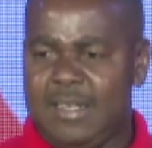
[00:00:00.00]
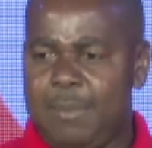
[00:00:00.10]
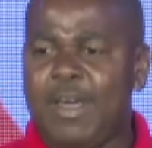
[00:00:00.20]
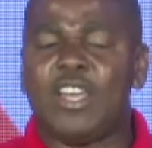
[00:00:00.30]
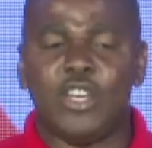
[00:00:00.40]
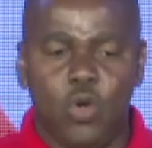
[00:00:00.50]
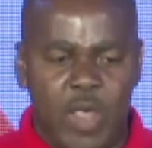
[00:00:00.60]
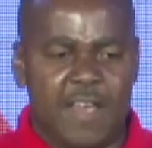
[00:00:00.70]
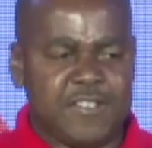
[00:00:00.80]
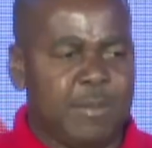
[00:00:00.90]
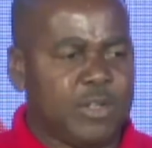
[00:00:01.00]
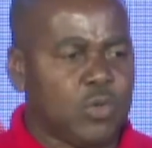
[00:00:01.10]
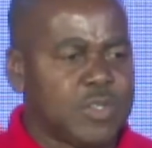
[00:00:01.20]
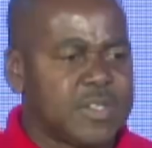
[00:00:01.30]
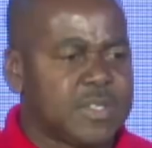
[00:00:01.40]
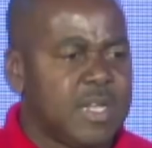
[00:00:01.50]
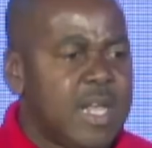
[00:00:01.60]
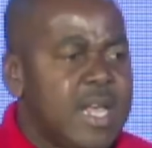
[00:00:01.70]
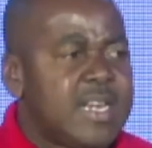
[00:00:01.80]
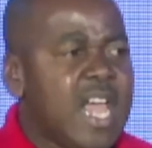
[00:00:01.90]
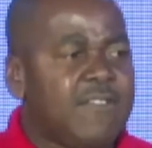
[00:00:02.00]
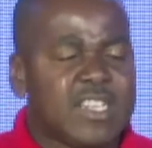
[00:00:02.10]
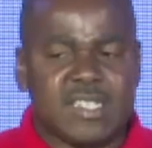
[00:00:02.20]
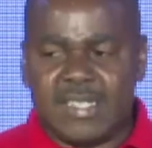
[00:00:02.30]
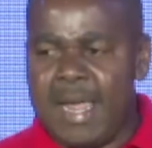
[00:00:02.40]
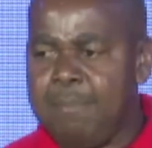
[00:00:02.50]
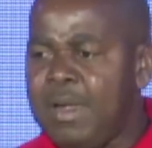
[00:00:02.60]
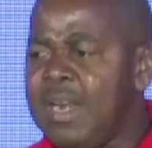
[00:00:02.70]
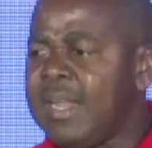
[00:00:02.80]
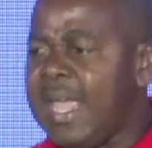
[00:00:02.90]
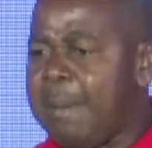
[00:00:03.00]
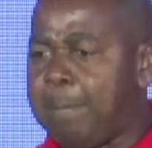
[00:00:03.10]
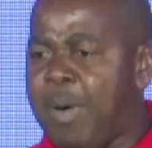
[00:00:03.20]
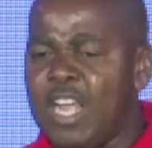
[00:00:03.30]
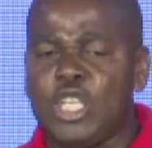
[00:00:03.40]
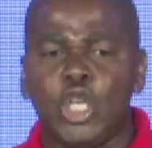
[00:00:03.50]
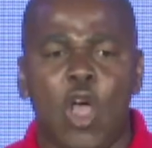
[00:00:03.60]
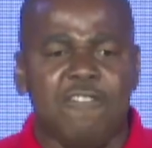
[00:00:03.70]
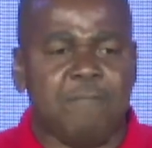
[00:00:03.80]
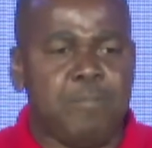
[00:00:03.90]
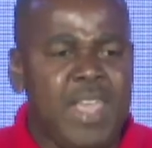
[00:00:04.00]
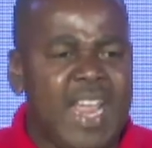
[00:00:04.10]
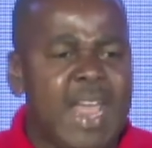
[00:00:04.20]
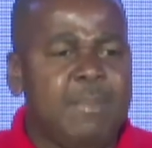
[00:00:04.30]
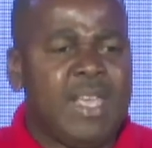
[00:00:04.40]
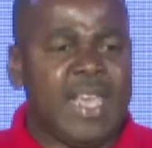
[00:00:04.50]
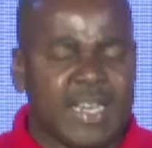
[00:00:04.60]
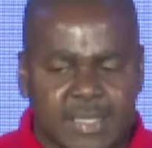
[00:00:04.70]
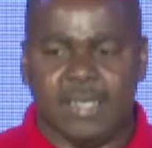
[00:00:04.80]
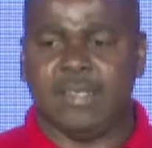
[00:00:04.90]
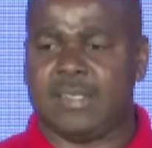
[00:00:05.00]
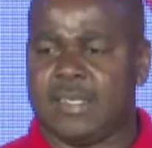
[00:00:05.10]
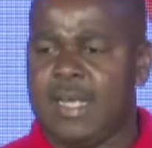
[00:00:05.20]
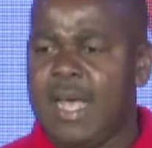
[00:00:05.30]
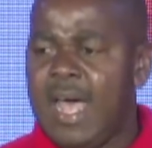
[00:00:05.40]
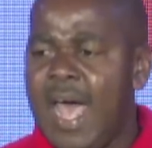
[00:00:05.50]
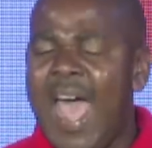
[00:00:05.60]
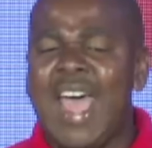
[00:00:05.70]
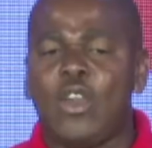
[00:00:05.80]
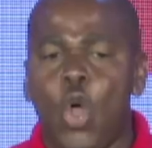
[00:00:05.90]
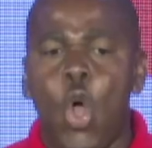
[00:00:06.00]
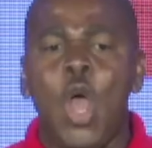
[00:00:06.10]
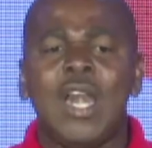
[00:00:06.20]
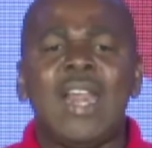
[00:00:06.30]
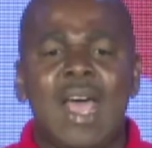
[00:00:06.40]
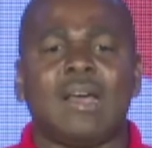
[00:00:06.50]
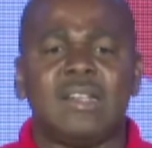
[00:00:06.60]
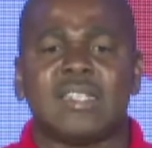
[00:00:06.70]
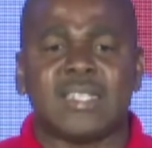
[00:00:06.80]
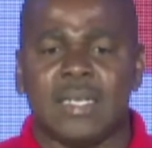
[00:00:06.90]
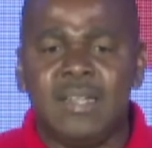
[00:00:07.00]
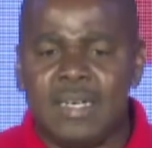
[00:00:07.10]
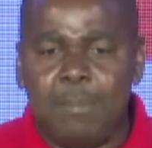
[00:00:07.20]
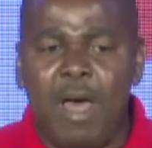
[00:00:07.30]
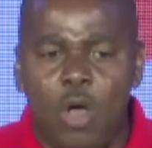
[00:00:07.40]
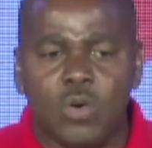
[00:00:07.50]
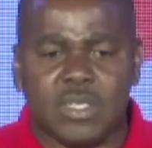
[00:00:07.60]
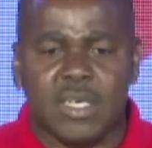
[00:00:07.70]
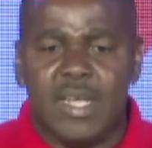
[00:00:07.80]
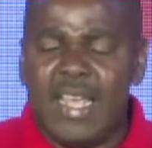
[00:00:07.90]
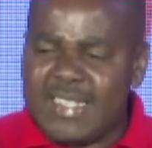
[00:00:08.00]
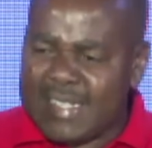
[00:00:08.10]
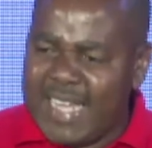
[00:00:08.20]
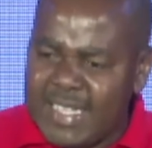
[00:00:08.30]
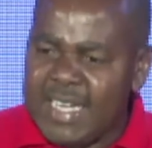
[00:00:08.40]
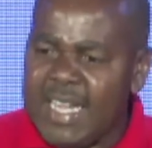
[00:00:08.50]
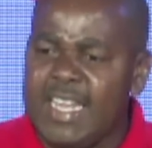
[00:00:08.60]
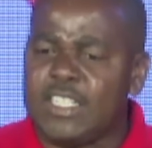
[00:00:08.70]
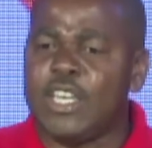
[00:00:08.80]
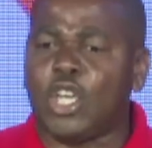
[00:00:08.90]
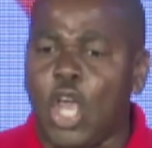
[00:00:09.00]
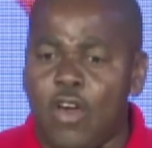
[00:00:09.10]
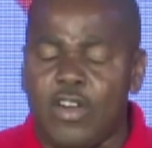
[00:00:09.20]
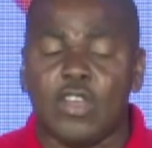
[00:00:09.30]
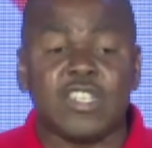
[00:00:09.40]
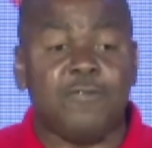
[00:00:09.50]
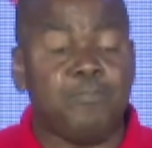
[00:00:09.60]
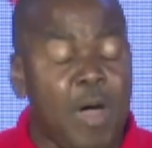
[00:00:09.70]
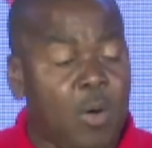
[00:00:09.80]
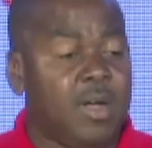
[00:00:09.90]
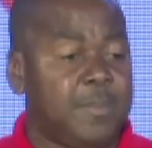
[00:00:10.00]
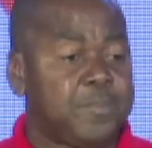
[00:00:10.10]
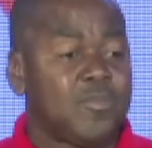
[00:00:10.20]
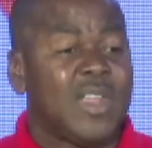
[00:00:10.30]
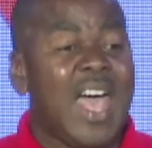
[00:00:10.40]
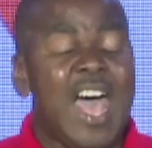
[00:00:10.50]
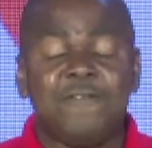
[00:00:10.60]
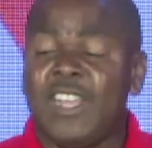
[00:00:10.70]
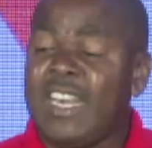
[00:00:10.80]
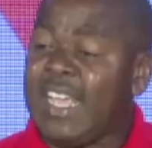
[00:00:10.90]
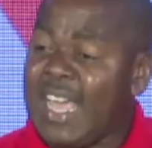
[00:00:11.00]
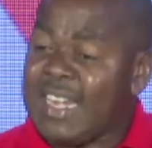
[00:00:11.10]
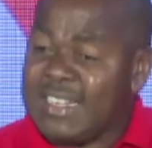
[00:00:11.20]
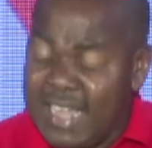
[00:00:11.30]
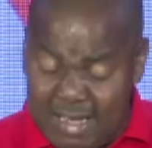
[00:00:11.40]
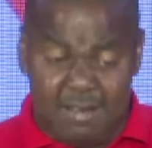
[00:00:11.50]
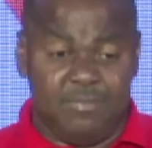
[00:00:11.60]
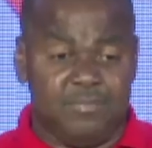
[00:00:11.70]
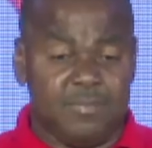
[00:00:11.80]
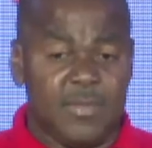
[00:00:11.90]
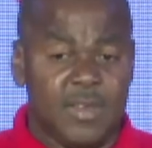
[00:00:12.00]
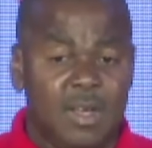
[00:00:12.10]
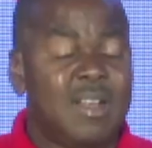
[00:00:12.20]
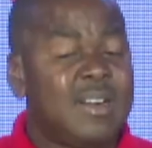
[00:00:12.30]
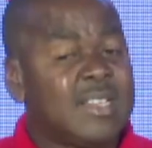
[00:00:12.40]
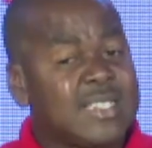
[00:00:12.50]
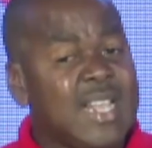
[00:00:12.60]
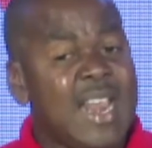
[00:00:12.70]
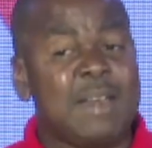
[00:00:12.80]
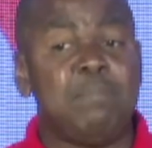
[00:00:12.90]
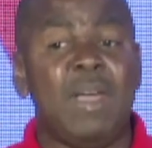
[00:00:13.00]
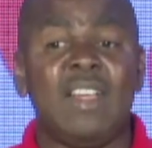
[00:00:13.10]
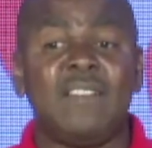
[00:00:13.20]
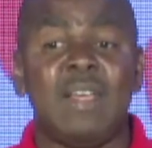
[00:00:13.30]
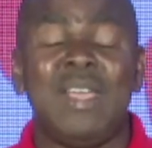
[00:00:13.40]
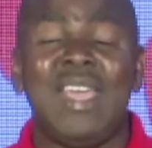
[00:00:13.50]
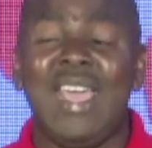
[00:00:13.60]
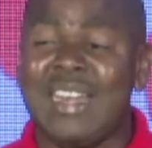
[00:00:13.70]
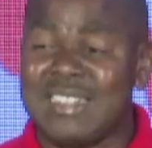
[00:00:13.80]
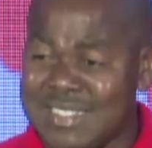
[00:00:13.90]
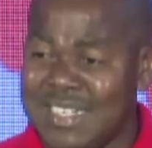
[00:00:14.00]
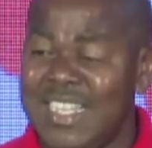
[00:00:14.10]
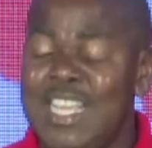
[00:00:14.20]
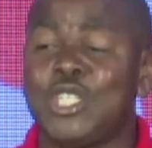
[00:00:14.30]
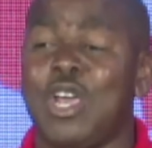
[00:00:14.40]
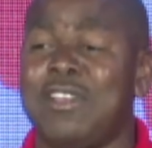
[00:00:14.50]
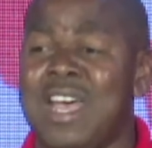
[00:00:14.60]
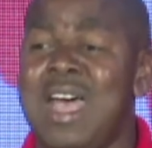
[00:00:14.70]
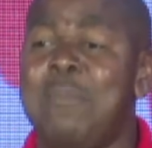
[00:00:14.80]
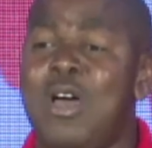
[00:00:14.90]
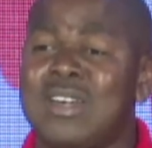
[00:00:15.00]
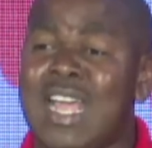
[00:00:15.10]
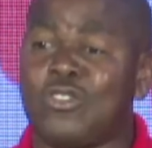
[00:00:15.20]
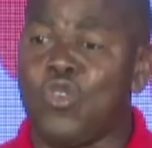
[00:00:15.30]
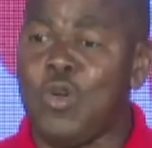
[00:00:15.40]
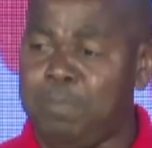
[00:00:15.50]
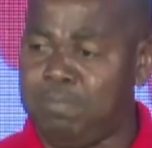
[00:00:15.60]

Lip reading: Because you know we have some of those. They have assembled a bunch of PNM haters. And all they are concerned about is getting into the corridors of power. After they get there, understand that many of them hate each other among that group.